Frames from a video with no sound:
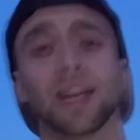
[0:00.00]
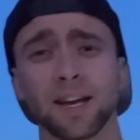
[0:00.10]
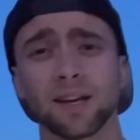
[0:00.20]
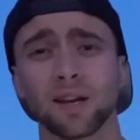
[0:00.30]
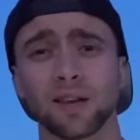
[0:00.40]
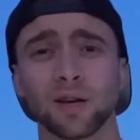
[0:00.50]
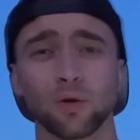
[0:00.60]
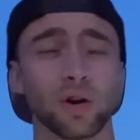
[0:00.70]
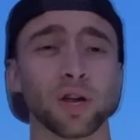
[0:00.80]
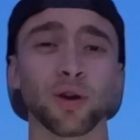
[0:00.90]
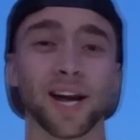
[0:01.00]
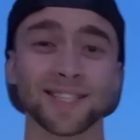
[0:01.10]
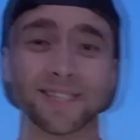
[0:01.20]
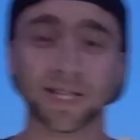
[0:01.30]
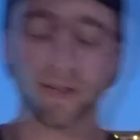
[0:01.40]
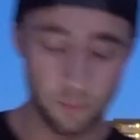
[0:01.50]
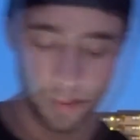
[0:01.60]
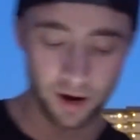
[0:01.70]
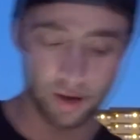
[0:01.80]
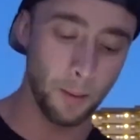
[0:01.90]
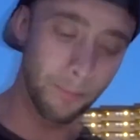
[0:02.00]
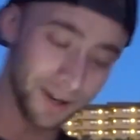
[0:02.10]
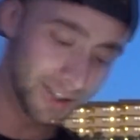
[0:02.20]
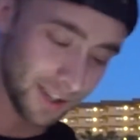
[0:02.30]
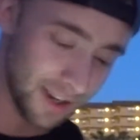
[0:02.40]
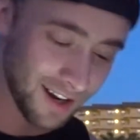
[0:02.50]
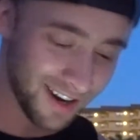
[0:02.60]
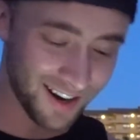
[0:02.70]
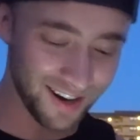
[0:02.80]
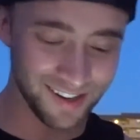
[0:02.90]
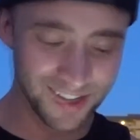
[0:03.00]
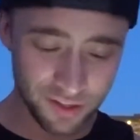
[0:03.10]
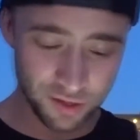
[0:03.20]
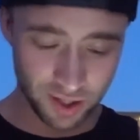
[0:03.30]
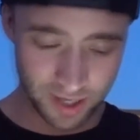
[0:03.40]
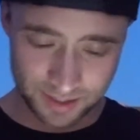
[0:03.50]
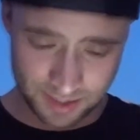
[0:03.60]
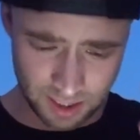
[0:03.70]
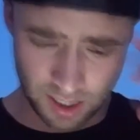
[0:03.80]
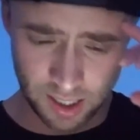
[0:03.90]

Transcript: in the great United States of America, but nonetheless,